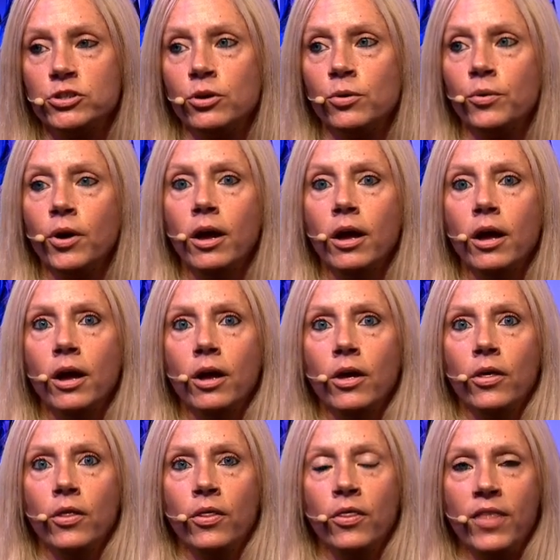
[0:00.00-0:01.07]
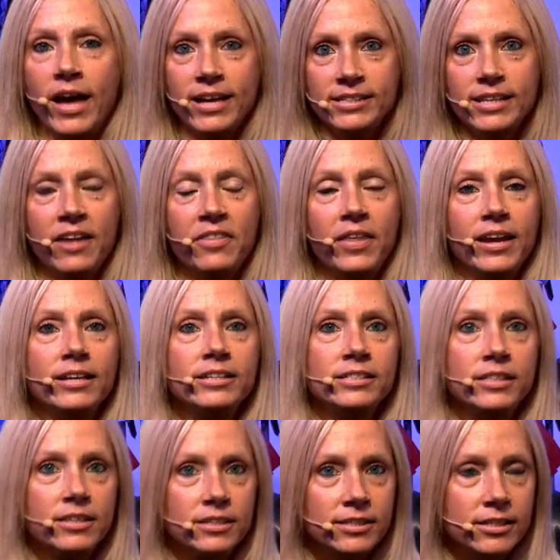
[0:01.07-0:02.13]
So that, I think, is
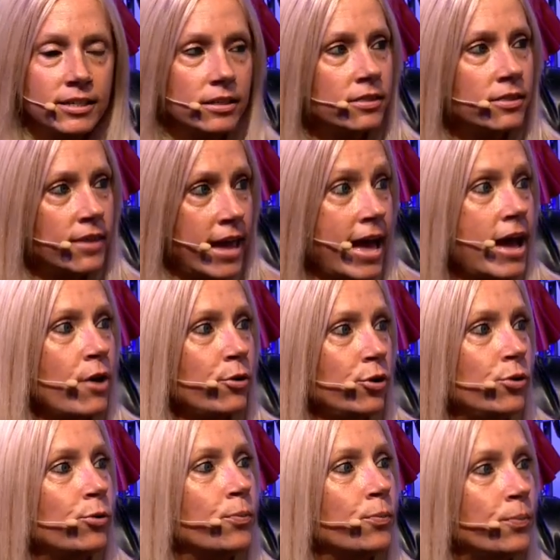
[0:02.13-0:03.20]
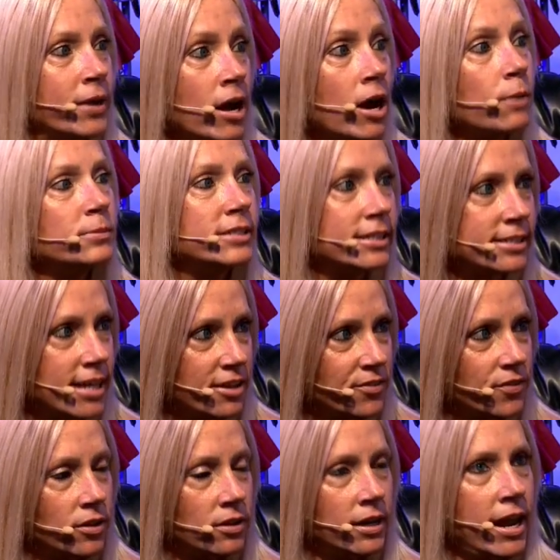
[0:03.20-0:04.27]
how you become
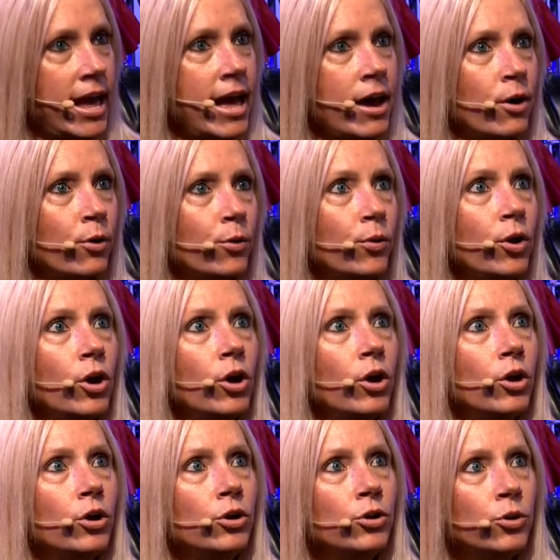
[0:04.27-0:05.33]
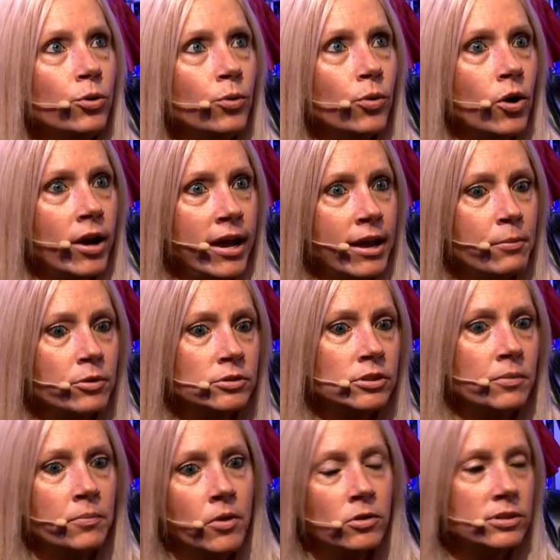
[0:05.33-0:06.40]
successful and how you are able to
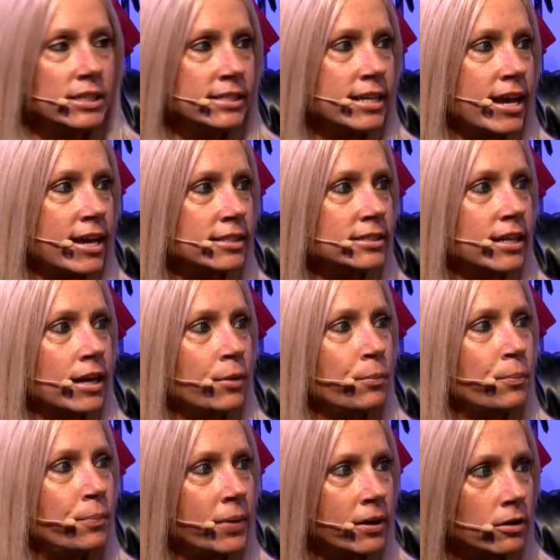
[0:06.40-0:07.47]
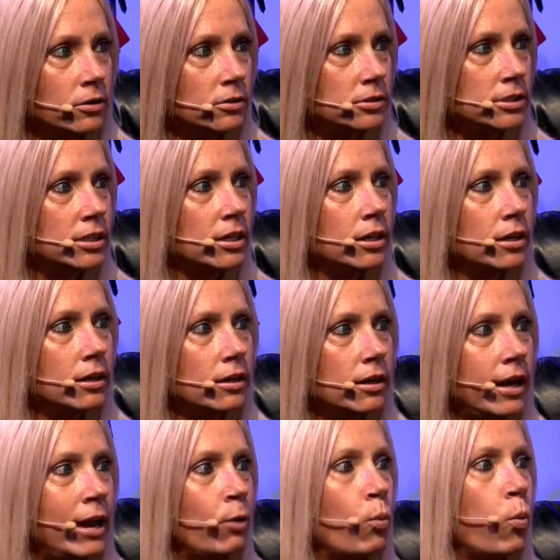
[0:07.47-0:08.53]
multitask and build
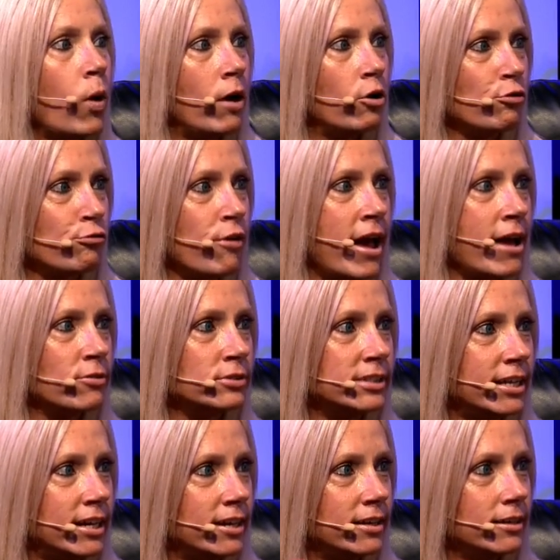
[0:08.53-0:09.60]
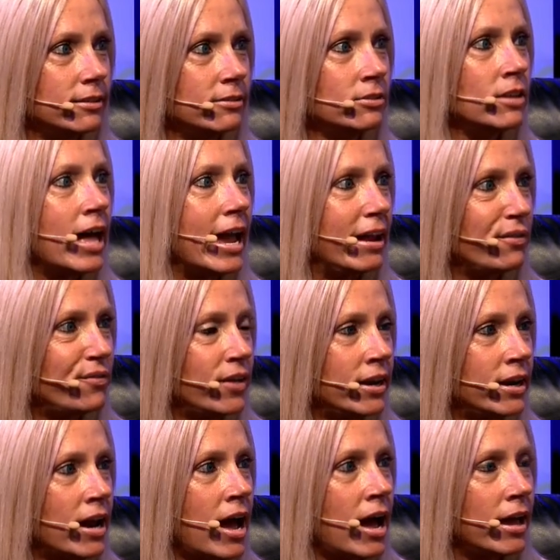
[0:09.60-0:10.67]
a well-rounded life and
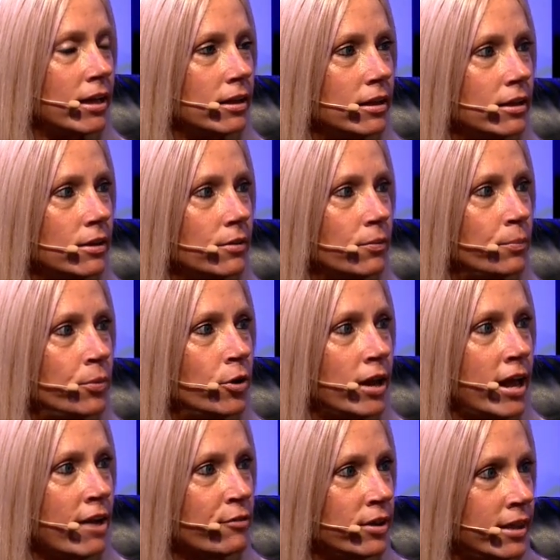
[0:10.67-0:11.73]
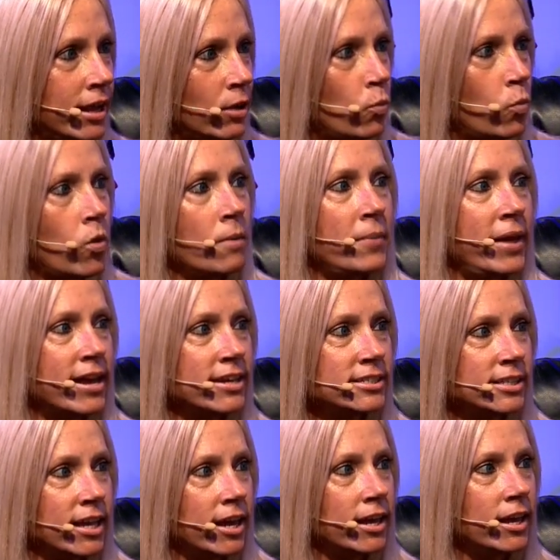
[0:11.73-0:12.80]
not put everything in one
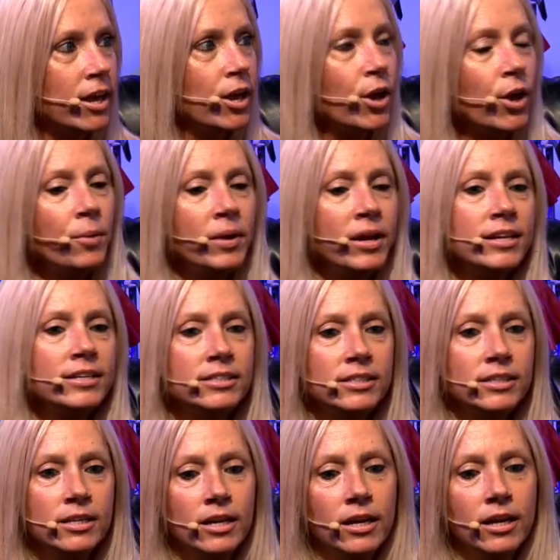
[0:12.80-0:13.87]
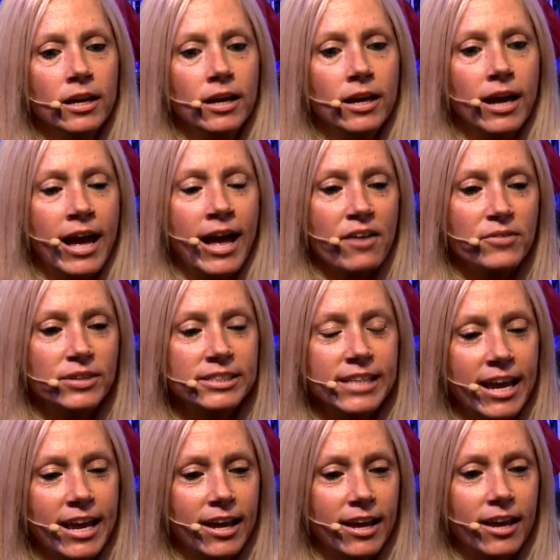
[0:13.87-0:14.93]
basket. Because I have a
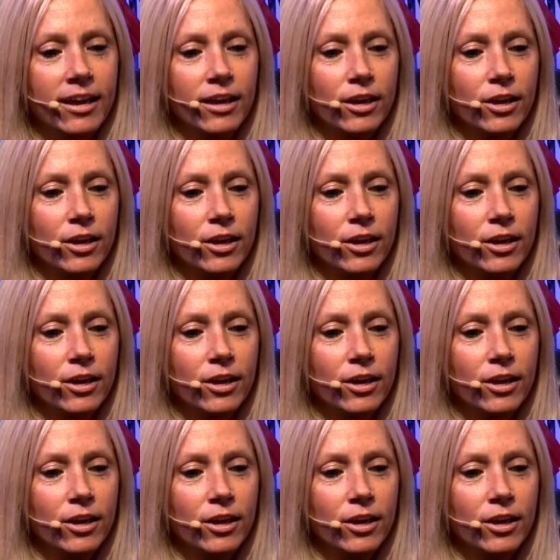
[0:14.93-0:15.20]
saying,